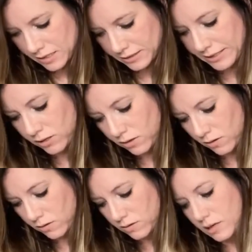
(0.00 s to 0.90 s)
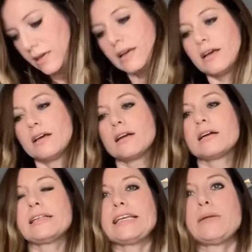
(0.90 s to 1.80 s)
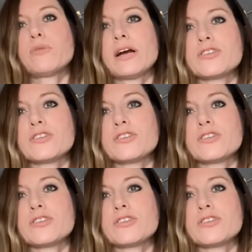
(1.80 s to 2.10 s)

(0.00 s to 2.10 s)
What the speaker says: little cleaning brush